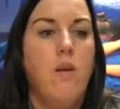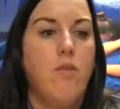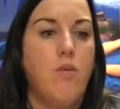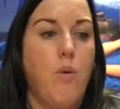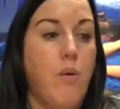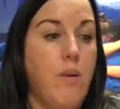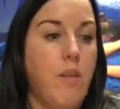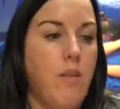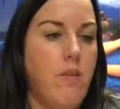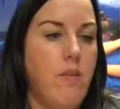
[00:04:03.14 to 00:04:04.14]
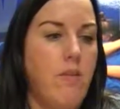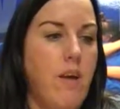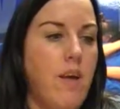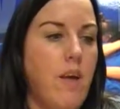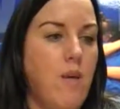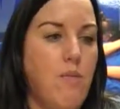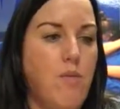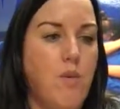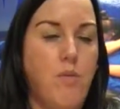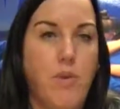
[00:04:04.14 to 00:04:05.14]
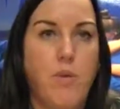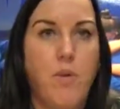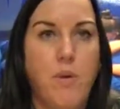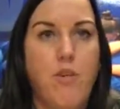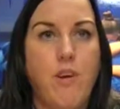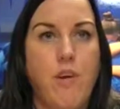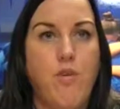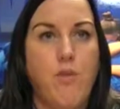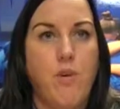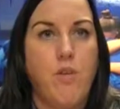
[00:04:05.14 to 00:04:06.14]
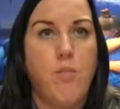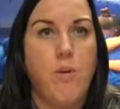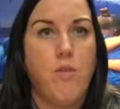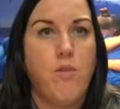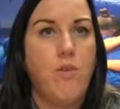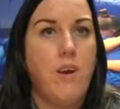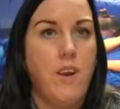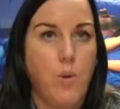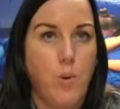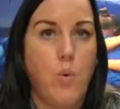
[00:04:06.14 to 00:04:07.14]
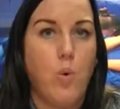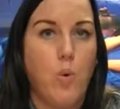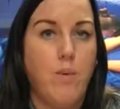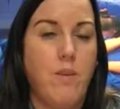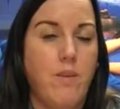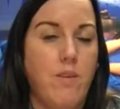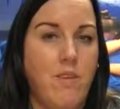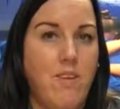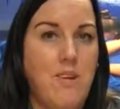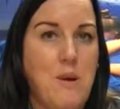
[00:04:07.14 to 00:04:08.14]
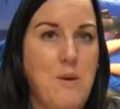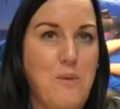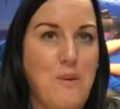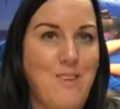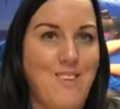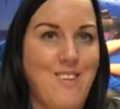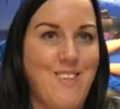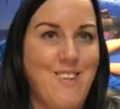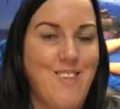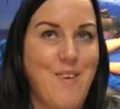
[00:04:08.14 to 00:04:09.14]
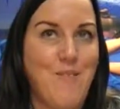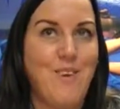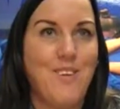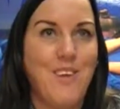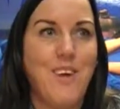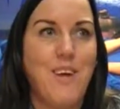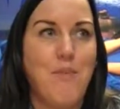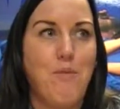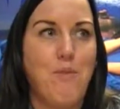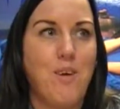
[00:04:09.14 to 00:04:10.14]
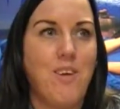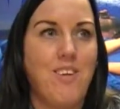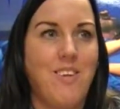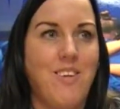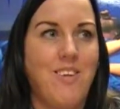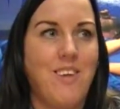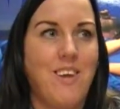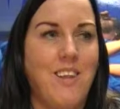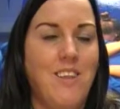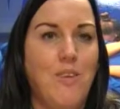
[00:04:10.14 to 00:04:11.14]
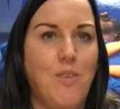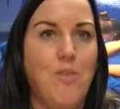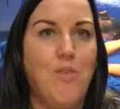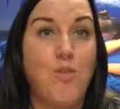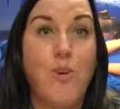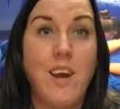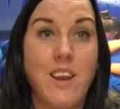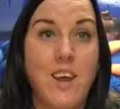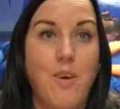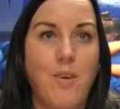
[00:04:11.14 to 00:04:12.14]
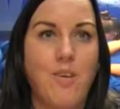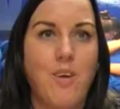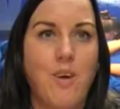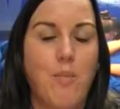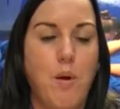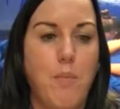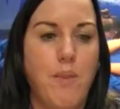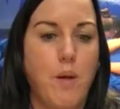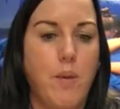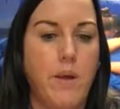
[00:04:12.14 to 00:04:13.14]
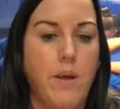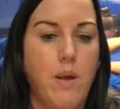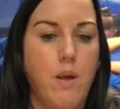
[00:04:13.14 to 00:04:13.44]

So, I mean, the Tech game is obviously going to be a challenge for us because they're 9-0 at home and, you know, they definitely have hit a little stride now up in Lubbock.